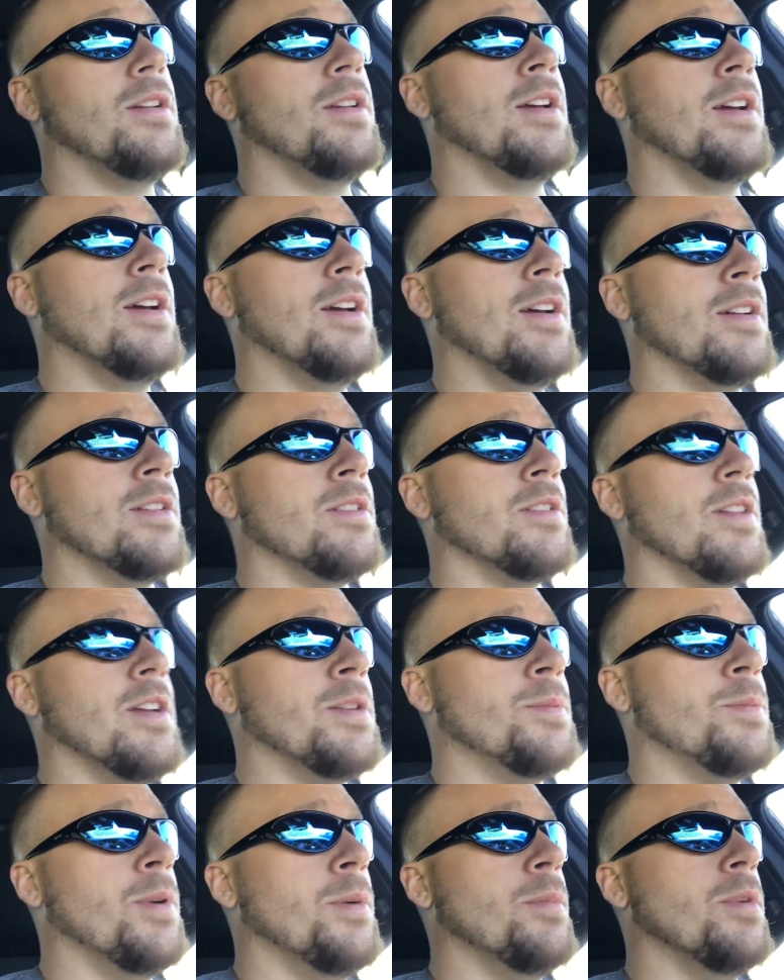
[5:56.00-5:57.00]
Yeah, so
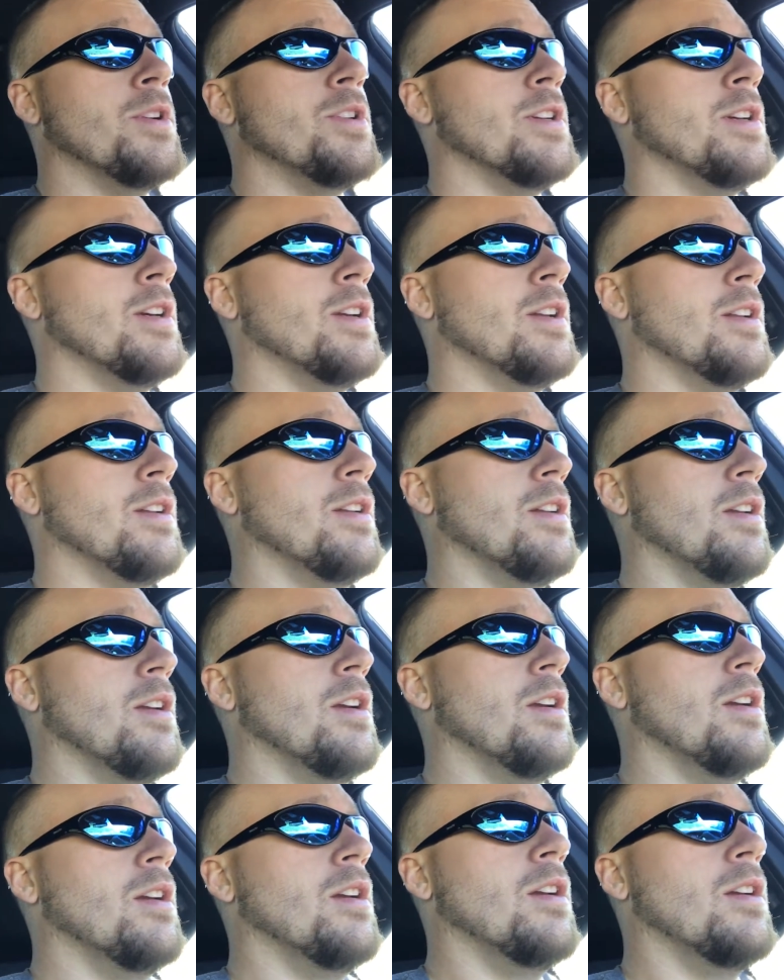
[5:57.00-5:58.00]
that's pretty much it.
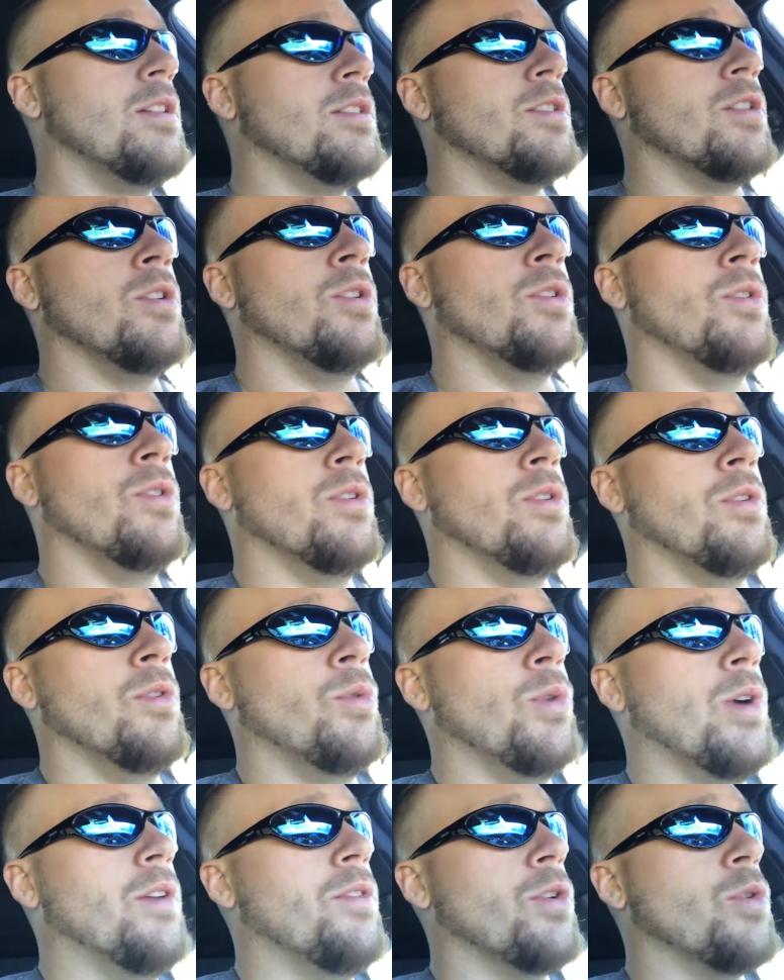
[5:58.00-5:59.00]
So
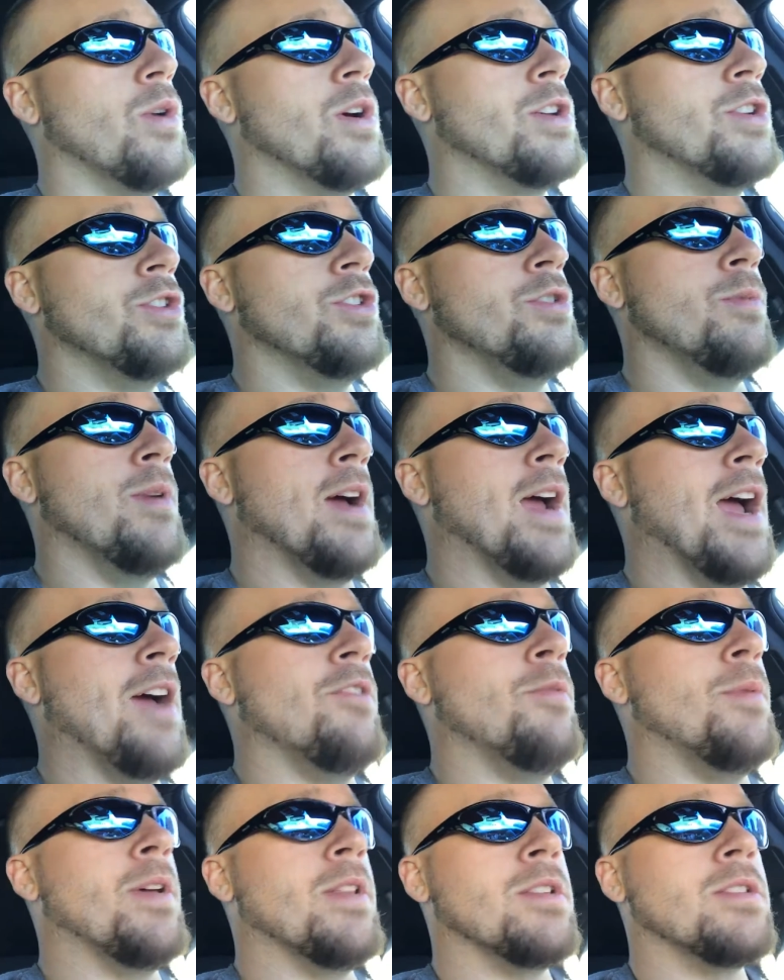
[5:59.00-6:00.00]
whatever questions you might
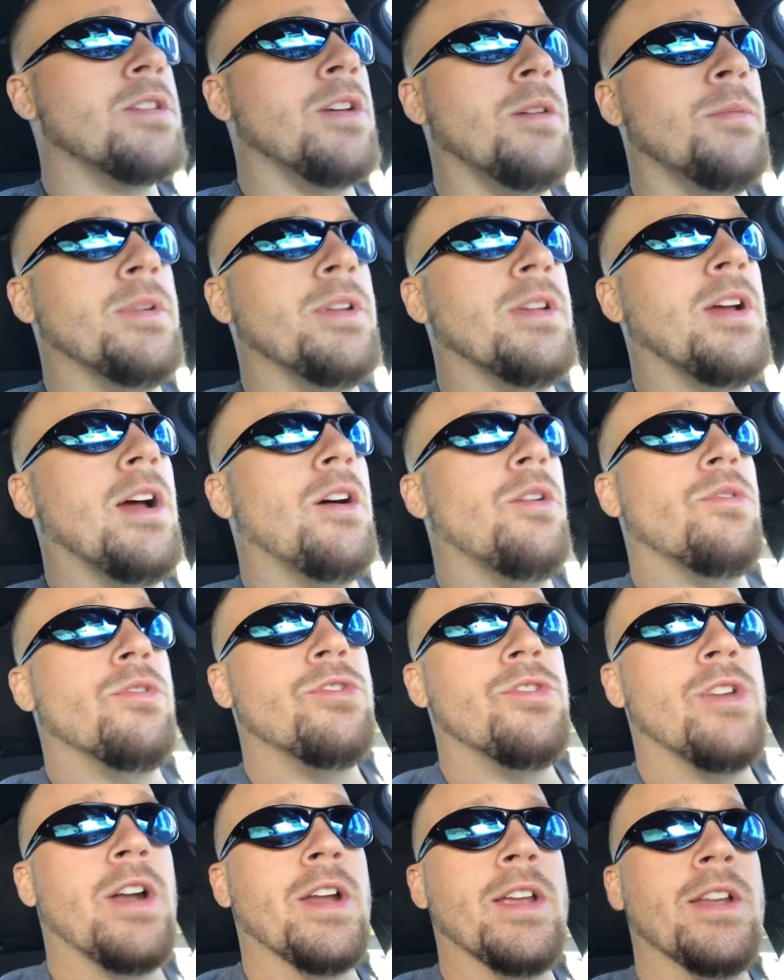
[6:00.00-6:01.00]
have about this company, I will
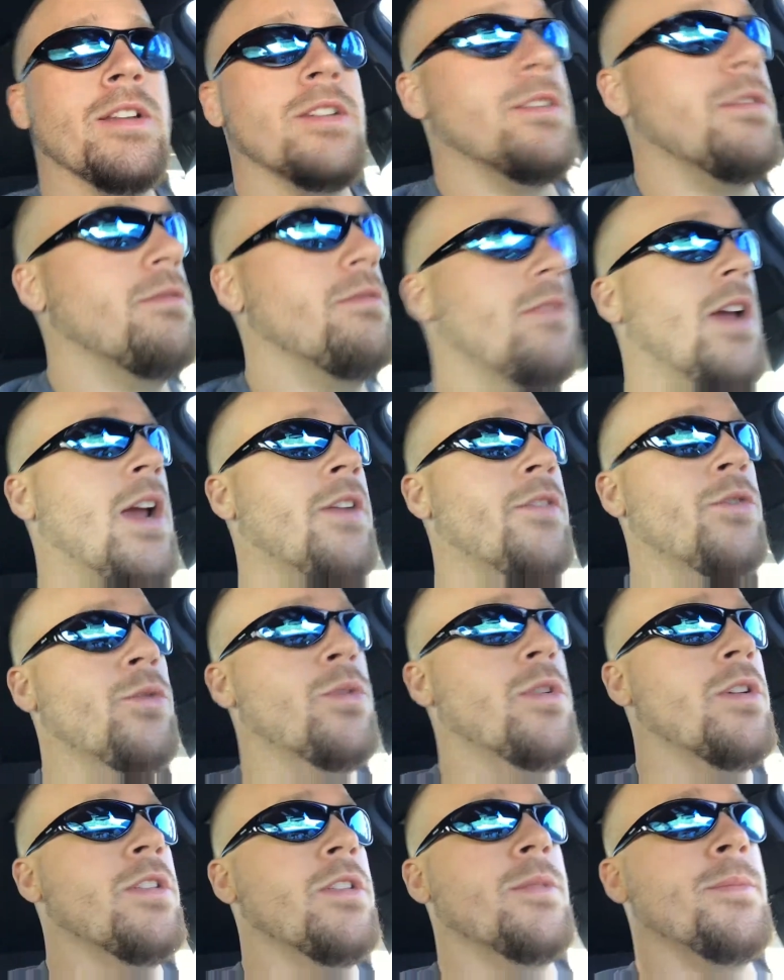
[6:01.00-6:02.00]
try to get every
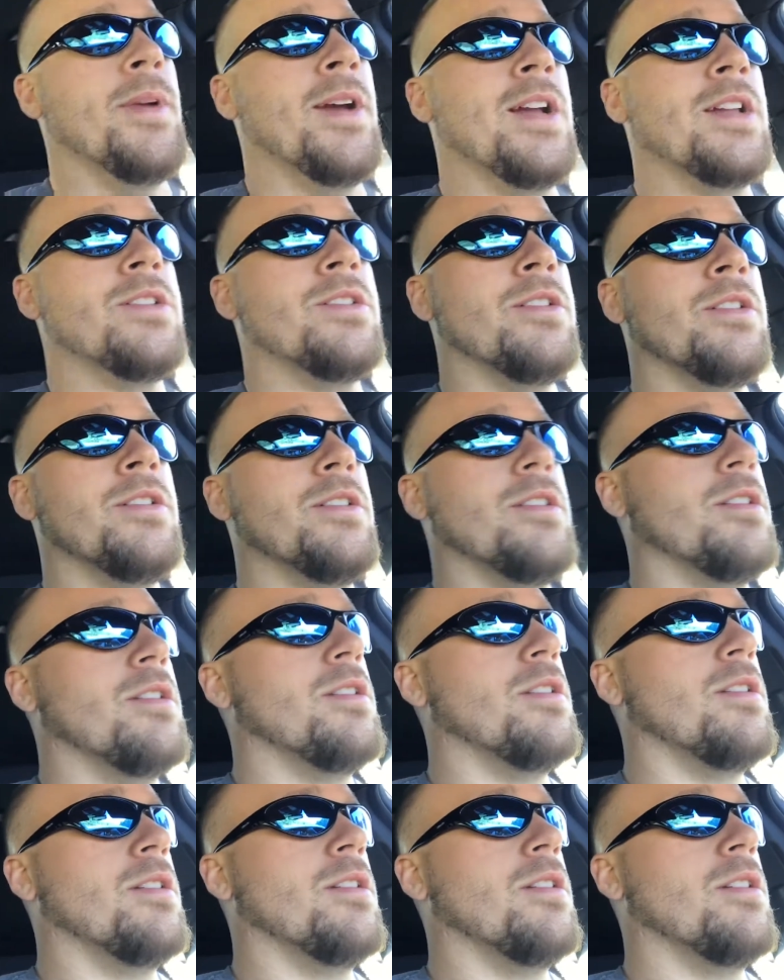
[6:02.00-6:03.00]
one of them answered.
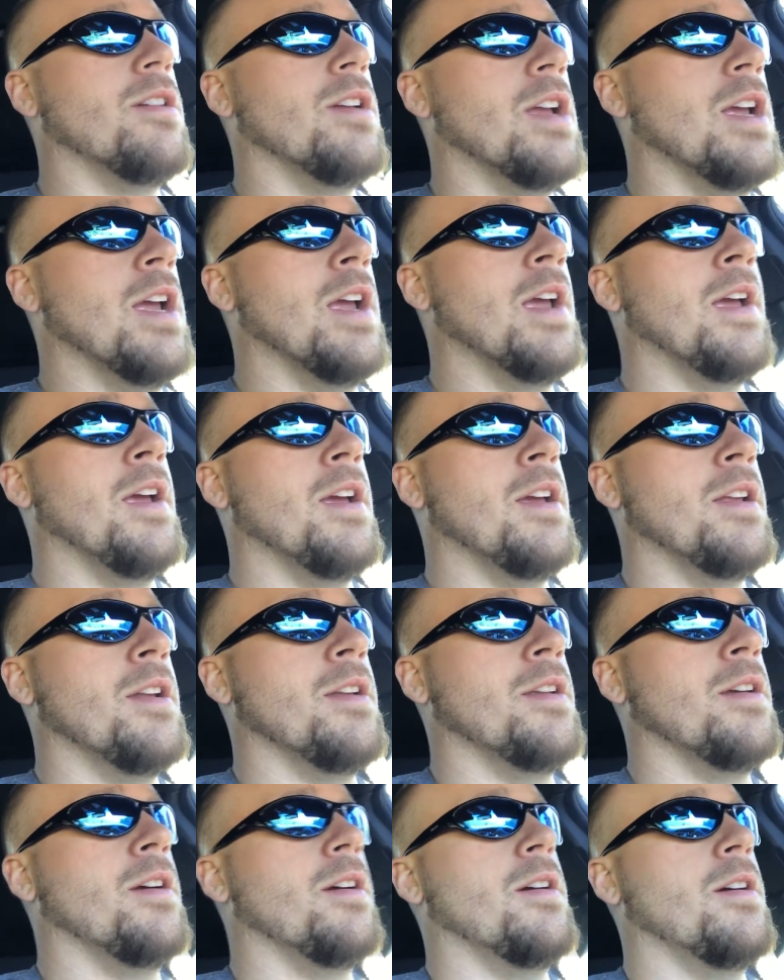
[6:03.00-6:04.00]
And